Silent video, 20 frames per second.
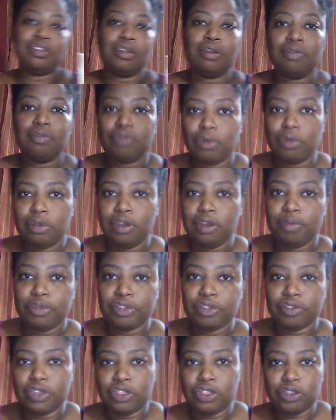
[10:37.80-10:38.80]
So roll number
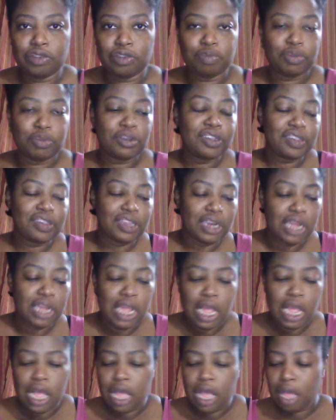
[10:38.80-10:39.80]
3, third person.
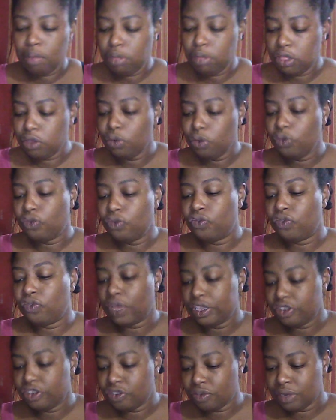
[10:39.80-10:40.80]
I'm a little
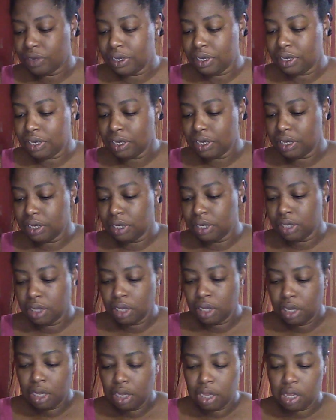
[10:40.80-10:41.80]
frustrated
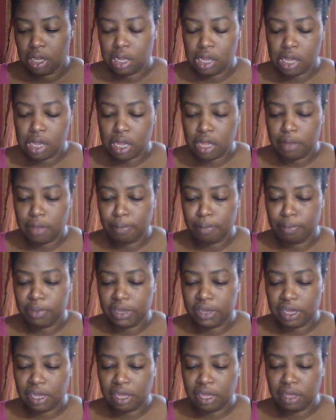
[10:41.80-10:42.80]

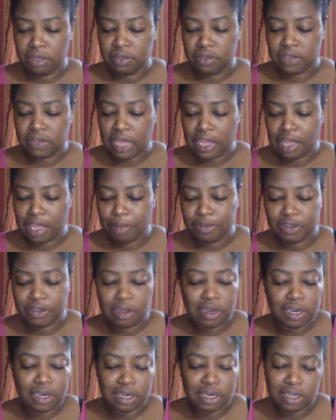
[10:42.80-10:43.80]
because I kept
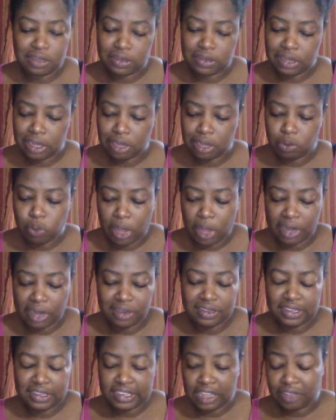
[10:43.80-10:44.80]
starting this like, why
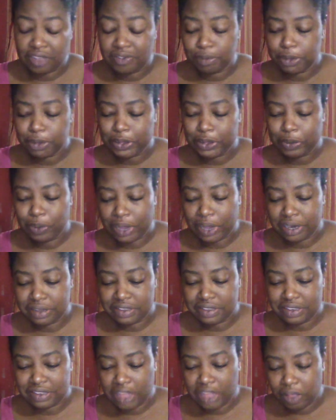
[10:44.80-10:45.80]
does this sound familiar? Why does
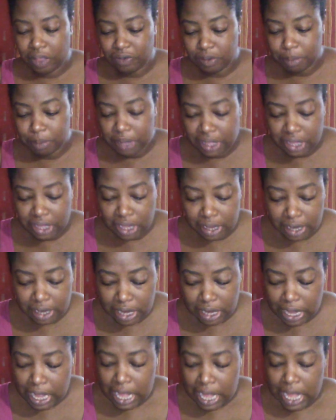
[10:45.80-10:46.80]
this sound
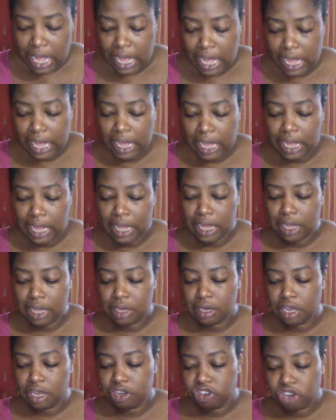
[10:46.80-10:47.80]
familiar?
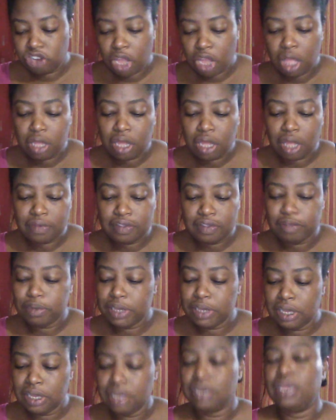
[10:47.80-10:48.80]
And a chunk of the
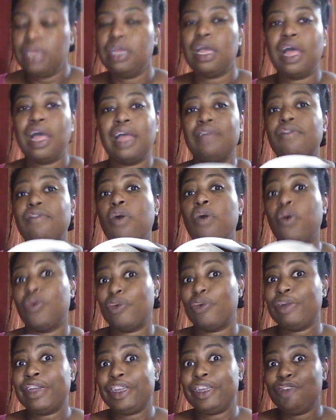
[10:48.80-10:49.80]
beginning I've
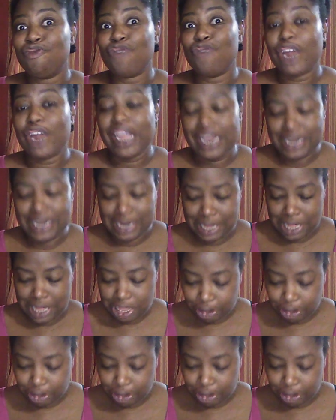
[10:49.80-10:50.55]
already read.